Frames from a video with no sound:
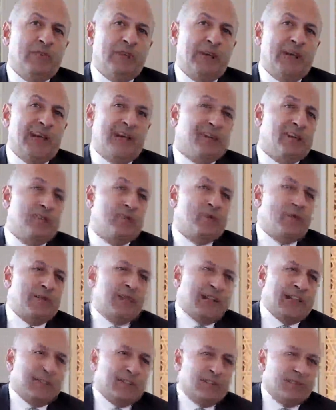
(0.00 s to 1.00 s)
access to
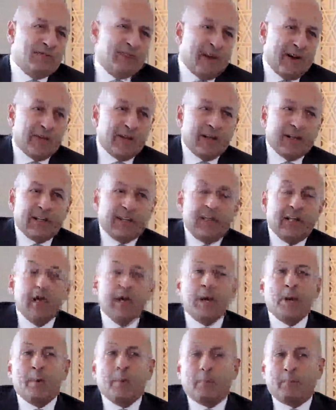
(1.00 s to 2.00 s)
that directly.
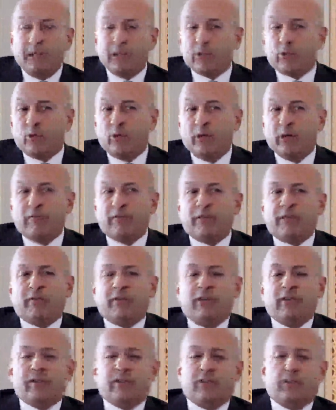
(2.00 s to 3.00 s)
But one of the
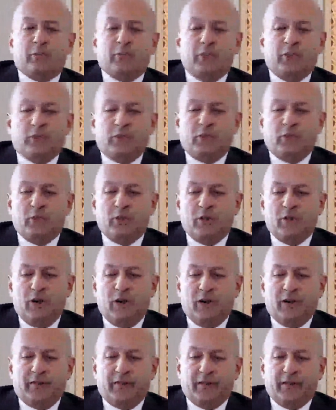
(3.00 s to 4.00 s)
things that we do, we
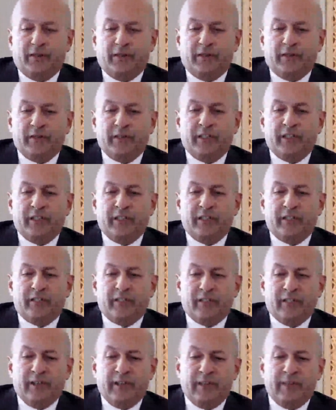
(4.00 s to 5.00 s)
offer
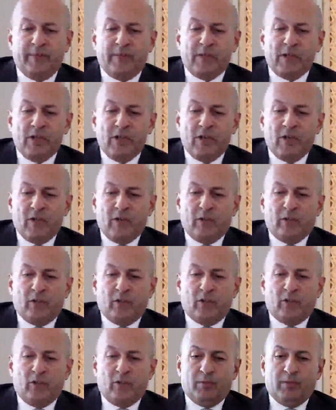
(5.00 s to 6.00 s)
these what do
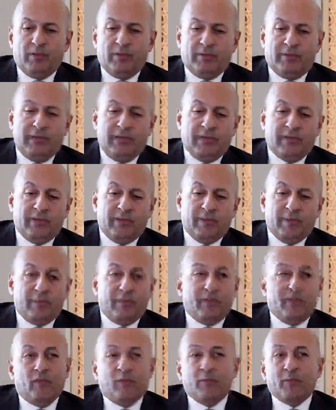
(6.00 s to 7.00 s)
you call under
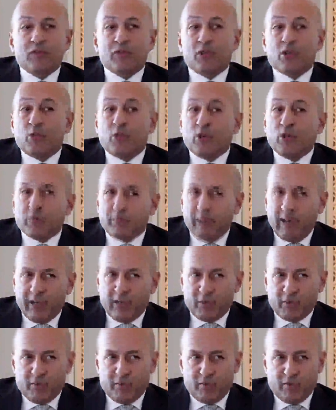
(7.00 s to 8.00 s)
performance reward
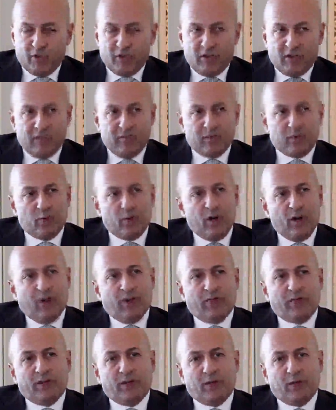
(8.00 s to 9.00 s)
management programs. We
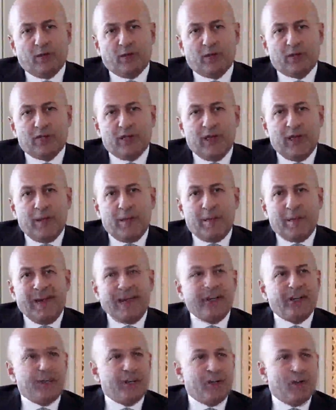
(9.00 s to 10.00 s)
offer those
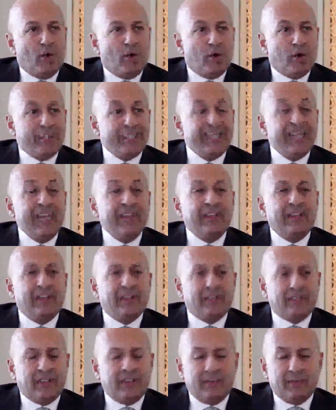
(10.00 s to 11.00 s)
pension or
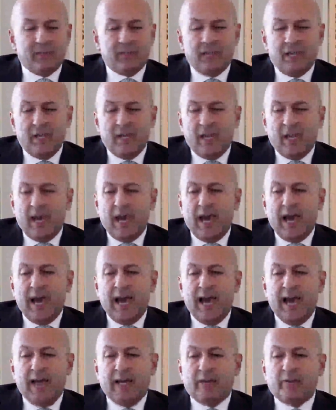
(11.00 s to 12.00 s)
saving schemes,
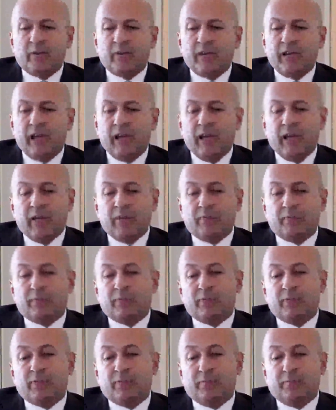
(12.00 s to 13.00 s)
and we help
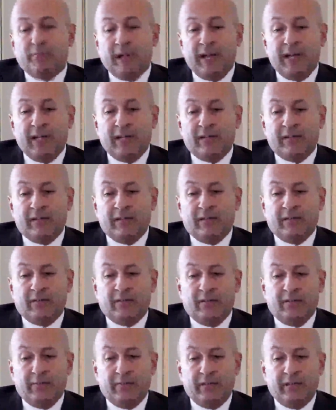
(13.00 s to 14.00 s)
banks and
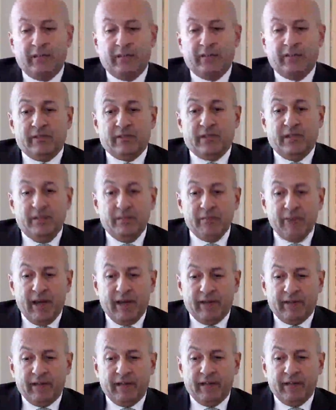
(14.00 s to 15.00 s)
companies in
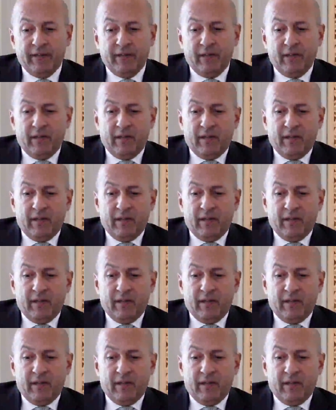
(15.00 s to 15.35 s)
Bahrain